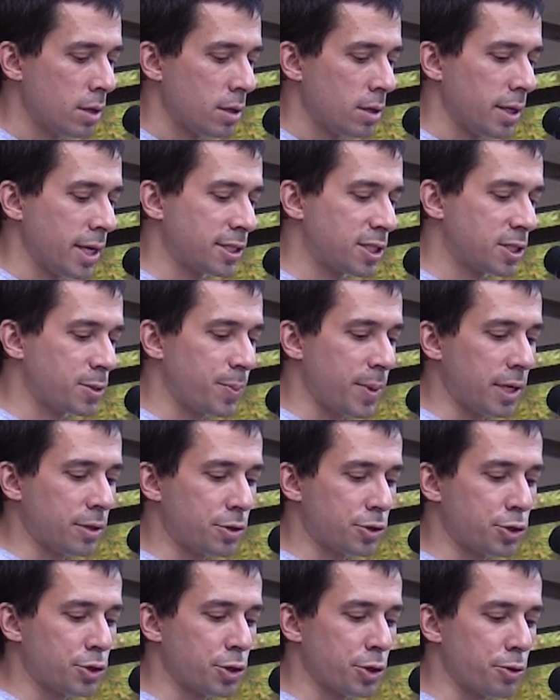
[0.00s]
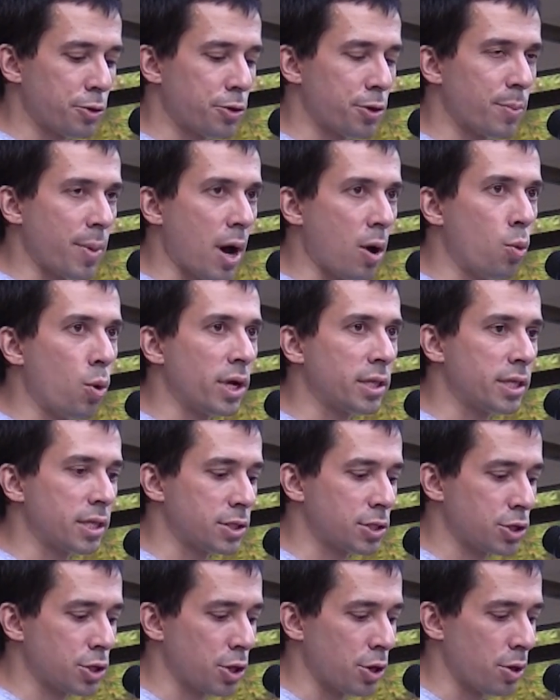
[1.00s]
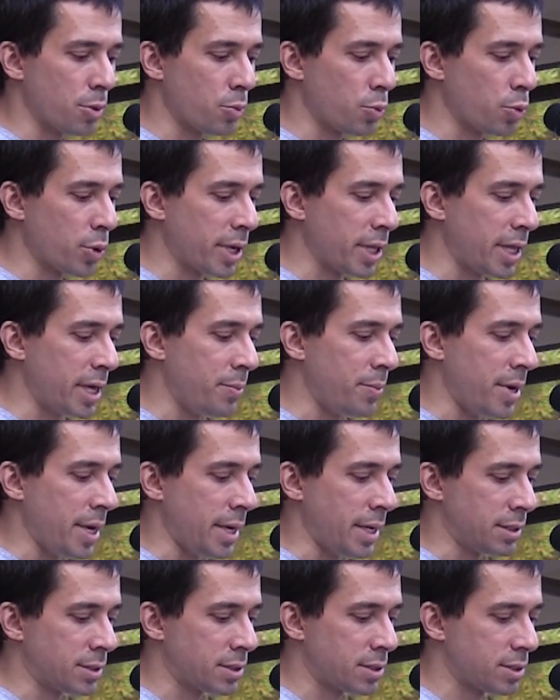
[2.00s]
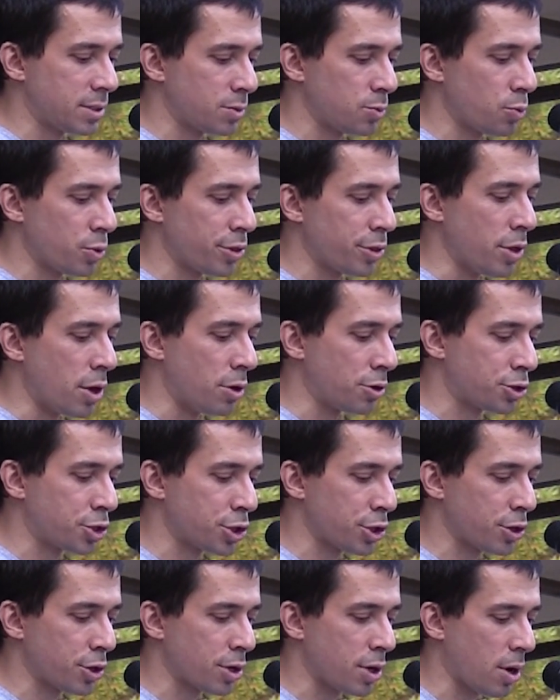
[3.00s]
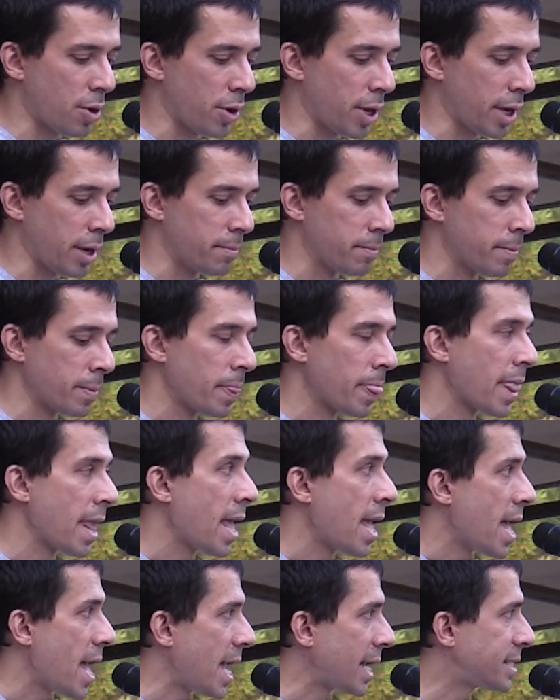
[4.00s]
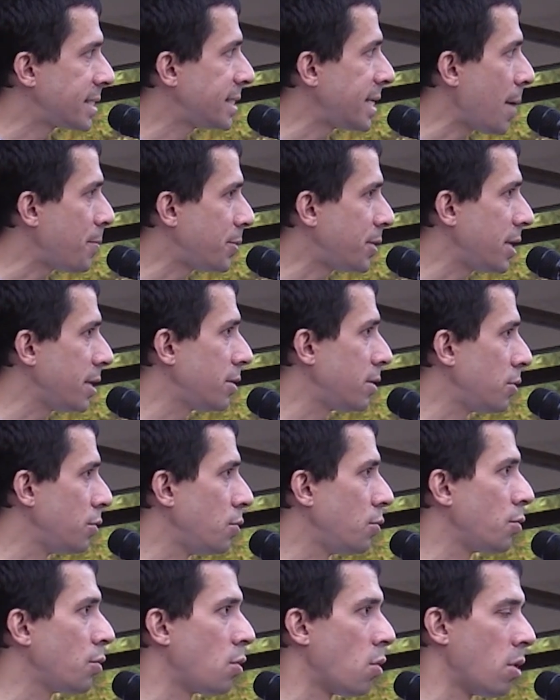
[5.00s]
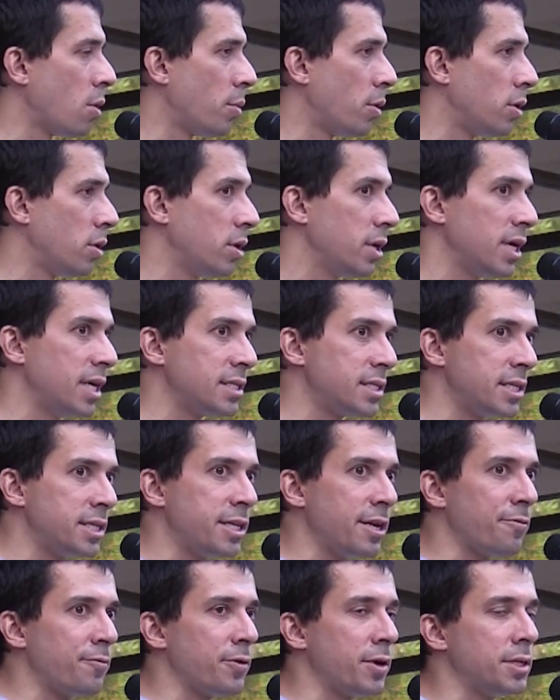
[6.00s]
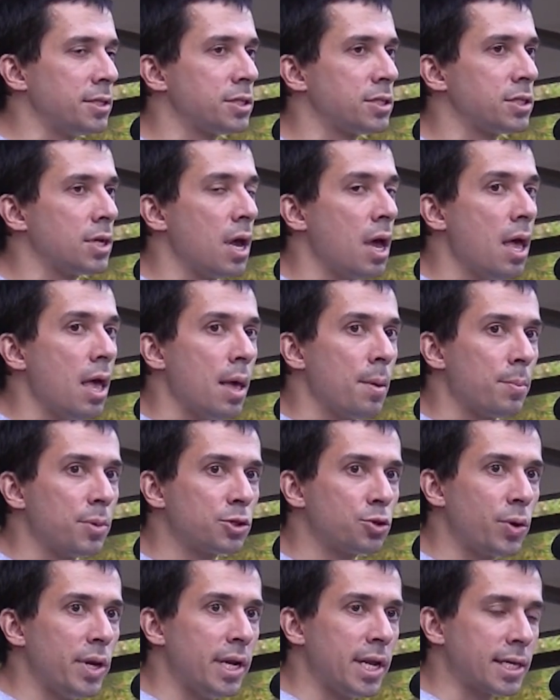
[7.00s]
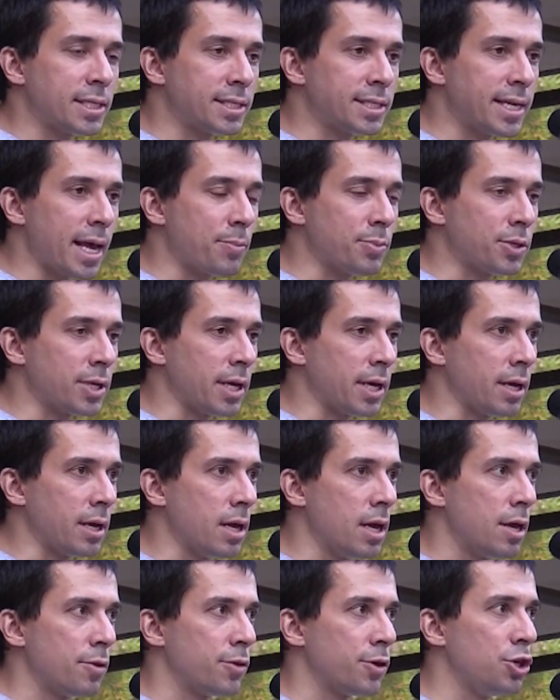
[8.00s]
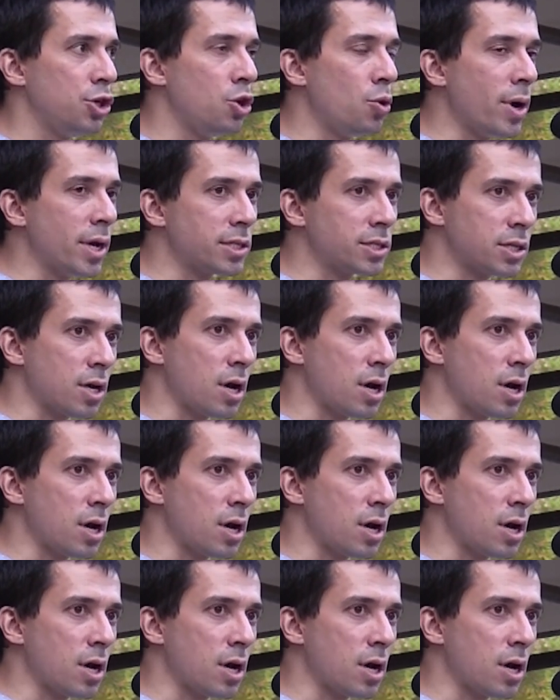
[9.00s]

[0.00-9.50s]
Let's speak the truth about what this term really means with no sugarcoating. Accepting the new normal is the difference between accepting the U.S.